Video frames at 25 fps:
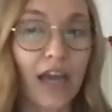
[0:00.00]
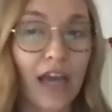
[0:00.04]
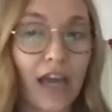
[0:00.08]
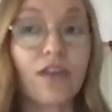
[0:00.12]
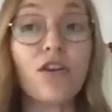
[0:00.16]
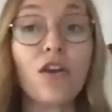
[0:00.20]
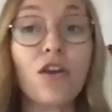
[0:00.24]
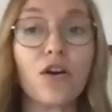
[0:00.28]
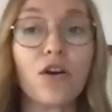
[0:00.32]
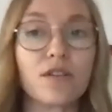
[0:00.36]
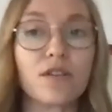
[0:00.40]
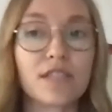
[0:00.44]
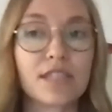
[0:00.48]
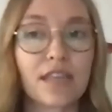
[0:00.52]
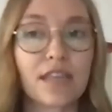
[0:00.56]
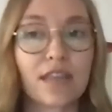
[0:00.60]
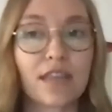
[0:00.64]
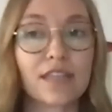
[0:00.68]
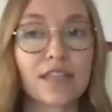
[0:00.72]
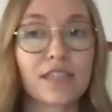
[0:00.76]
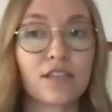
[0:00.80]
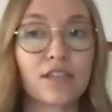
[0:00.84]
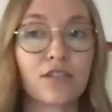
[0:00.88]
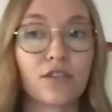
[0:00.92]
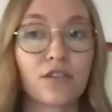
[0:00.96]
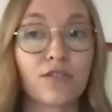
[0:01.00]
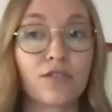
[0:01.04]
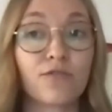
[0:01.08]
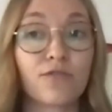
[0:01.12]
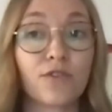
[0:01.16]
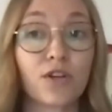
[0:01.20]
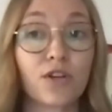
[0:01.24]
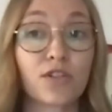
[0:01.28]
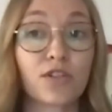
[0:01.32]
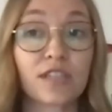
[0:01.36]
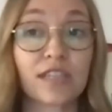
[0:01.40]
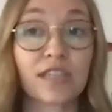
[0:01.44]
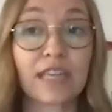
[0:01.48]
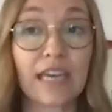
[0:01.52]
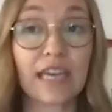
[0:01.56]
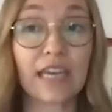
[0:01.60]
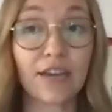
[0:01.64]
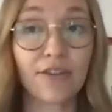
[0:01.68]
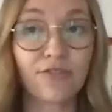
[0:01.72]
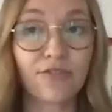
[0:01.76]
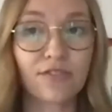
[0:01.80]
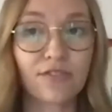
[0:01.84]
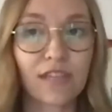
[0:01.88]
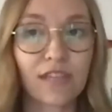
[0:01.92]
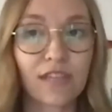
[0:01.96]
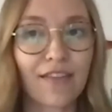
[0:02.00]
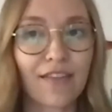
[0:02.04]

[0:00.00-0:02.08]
I noticed that this is your first gift.